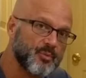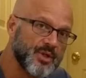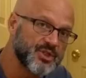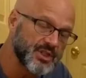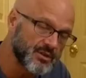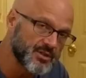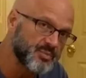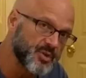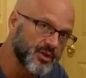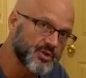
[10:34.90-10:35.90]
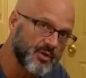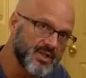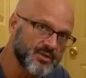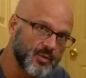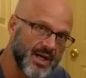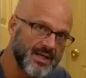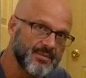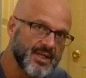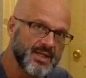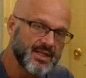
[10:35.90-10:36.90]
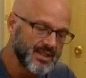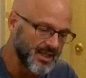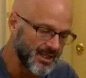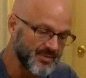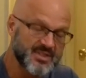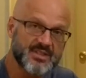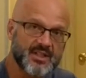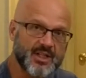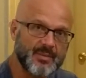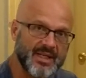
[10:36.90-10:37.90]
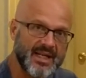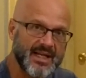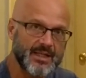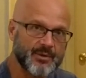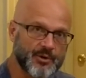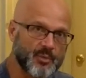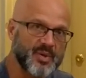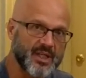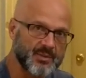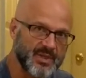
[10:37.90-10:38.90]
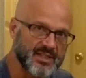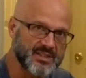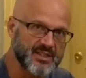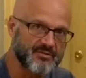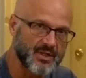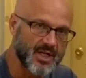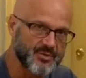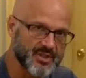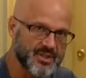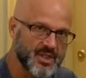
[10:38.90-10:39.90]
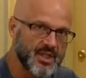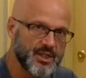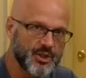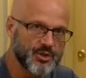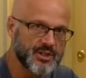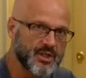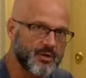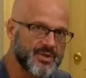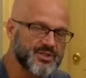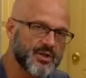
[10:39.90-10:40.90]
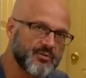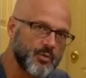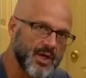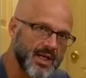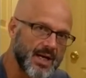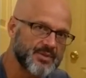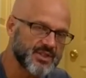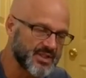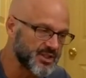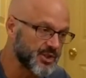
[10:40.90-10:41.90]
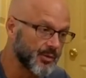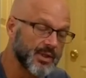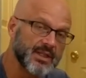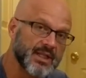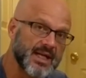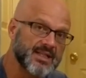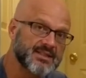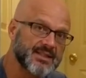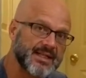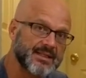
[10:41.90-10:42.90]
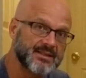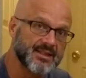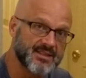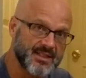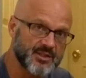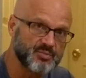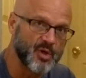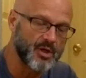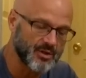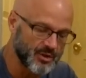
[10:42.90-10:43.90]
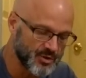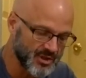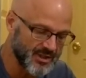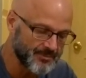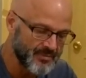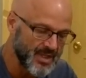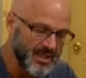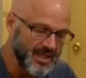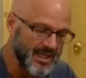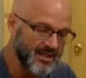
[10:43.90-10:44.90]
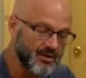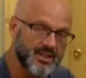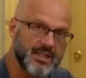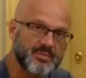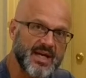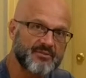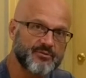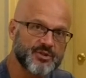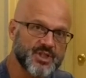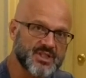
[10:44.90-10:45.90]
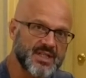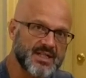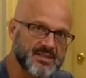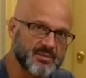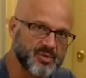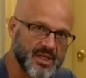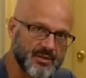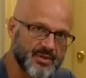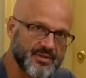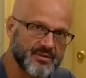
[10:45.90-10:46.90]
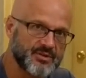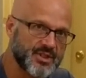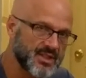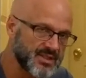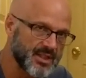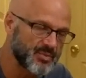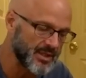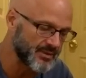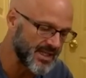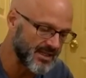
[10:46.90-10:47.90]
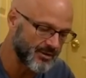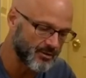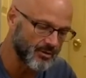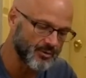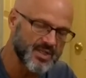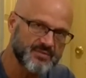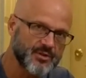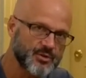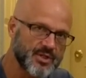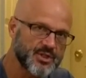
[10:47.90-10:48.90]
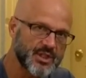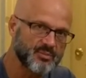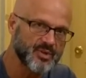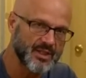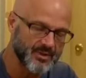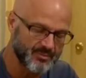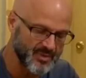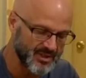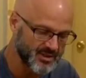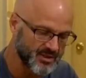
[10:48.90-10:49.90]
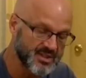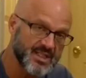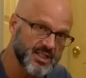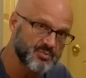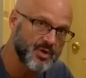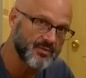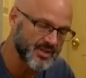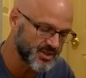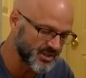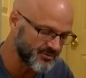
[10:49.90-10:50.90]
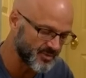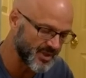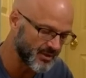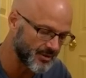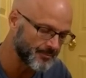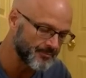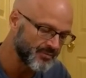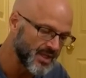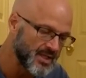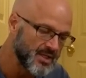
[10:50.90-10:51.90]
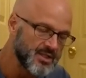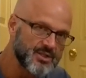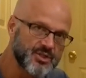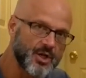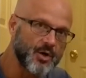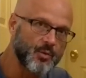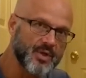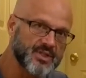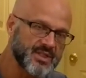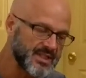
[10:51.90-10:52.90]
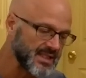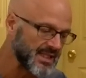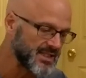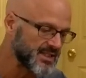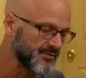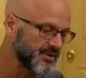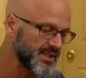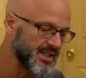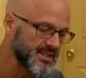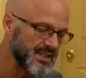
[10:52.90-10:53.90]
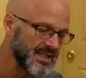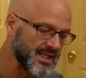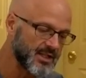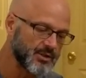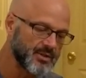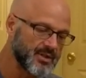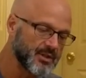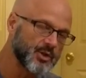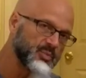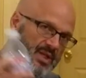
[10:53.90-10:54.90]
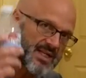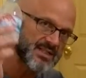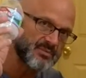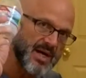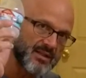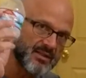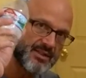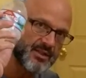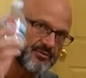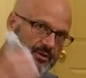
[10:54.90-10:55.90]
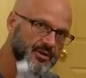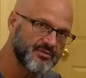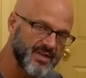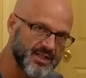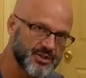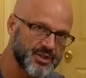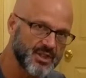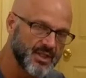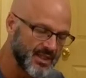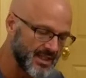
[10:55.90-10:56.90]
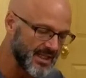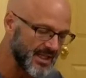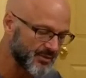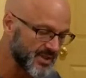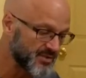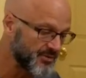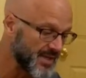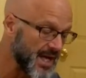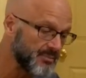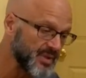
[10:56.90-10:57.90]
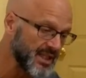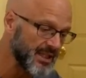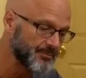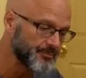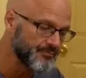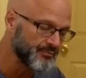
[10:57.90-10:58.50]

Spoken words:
when she learns to put her toys away, this is going to come in handy with her picking up lots of different objects. Usually I'll reserve one object that she really likes, like the tennis ball usually, and I'll keep that for just us to play with. She doesn't get to play with that on her own. The rest of her toys she can play with, but the tennis ball, that's just for me and her. So we're just going to get lots of different things, and I included a little plastic bottle in here for her to fetch. And the reason for that being